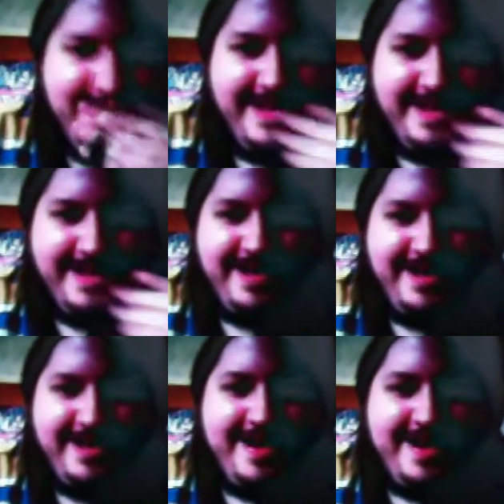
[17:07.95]
alright,
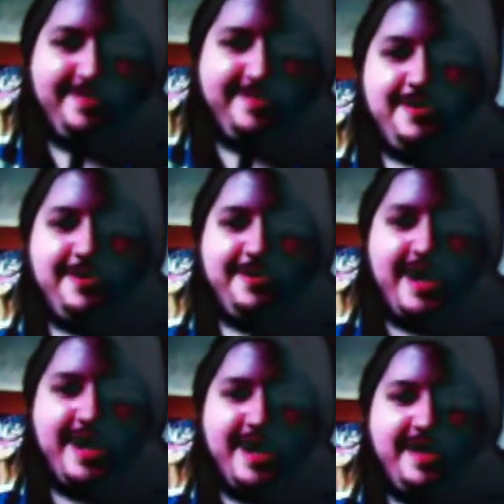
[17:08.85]
so you counterblast
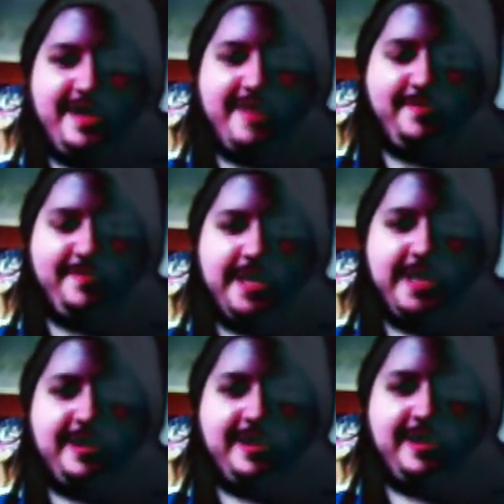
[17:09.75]
1, the Vanguard gets
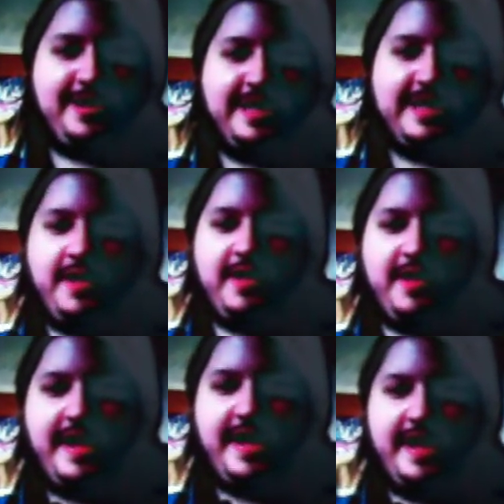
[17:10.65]
plus 10,
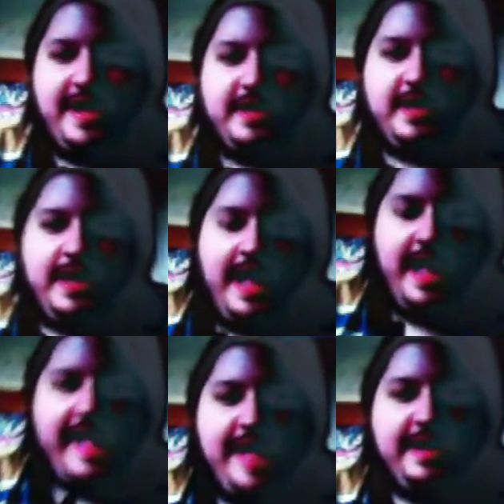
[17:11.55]
and
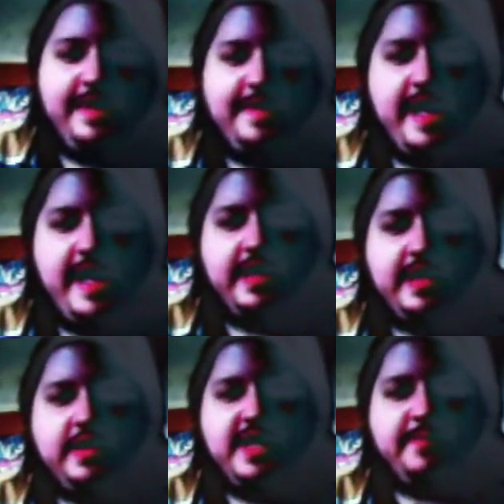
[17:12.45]
then the
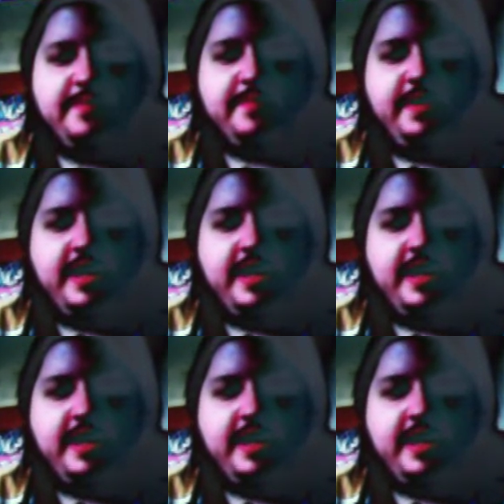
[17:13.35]
ability,